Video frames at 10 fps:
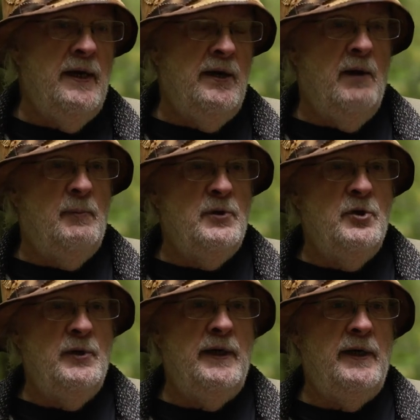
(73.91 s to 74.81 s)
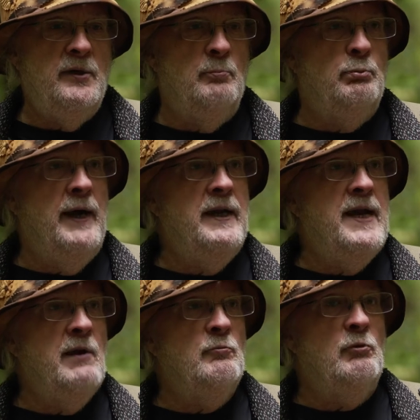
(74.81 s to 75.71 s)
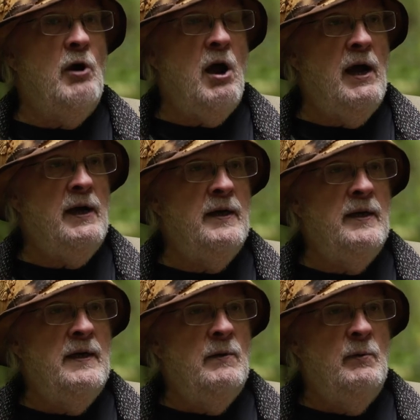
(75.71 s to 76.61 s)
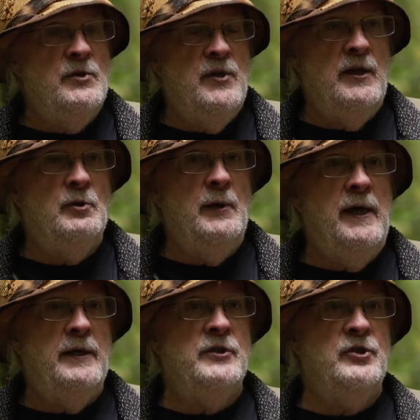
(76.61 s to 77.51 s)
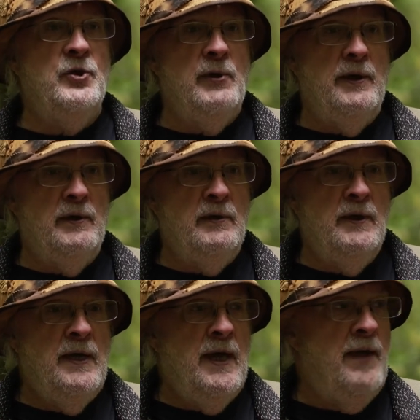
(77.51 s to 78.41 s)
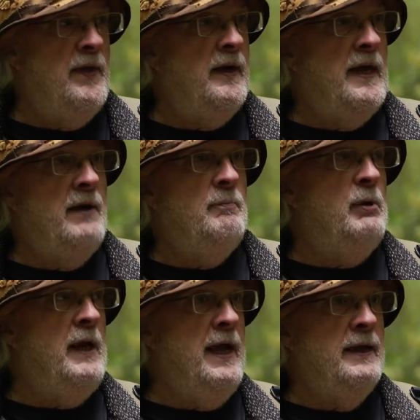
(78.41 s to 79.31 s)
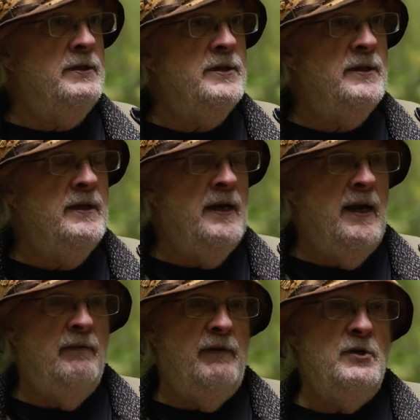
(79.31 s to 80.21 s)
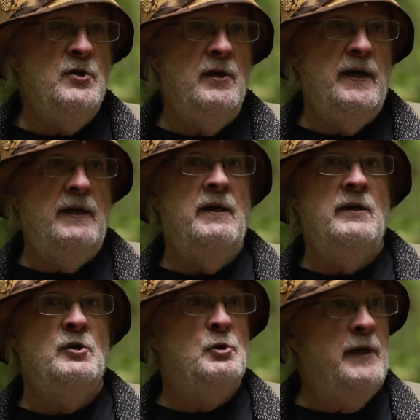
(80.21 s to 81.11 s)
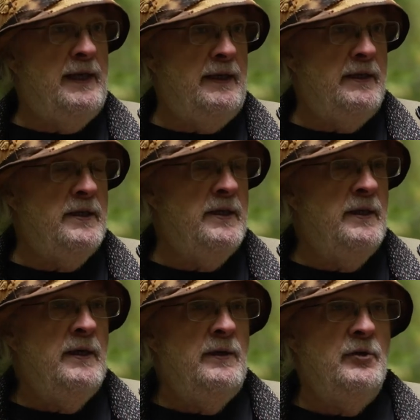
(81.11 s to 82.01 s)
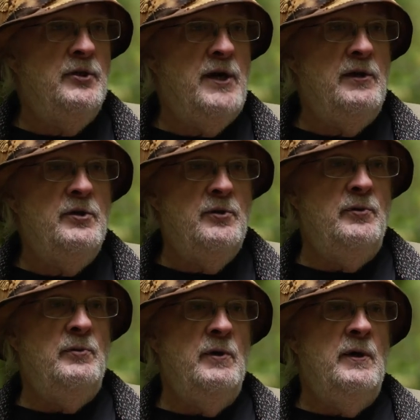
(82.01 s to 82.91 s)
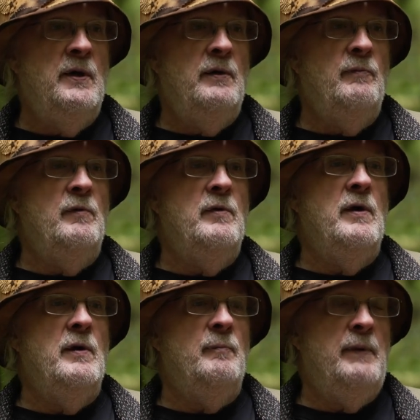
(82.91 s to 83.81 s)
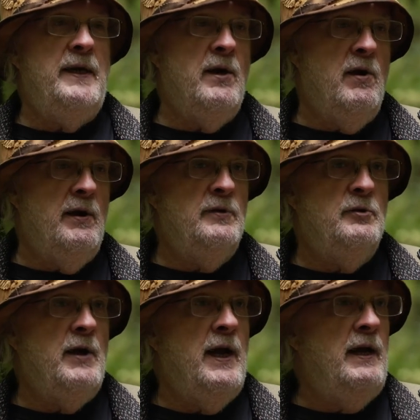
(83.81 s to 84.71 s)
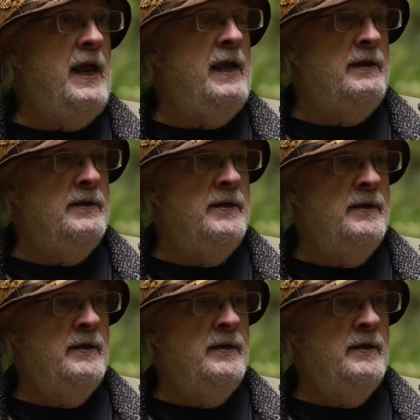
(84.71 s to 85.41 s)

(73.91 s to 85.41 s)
an opportunity to break down rock, which then created soil and then allowed plants and eventually trees to start to be on dry land.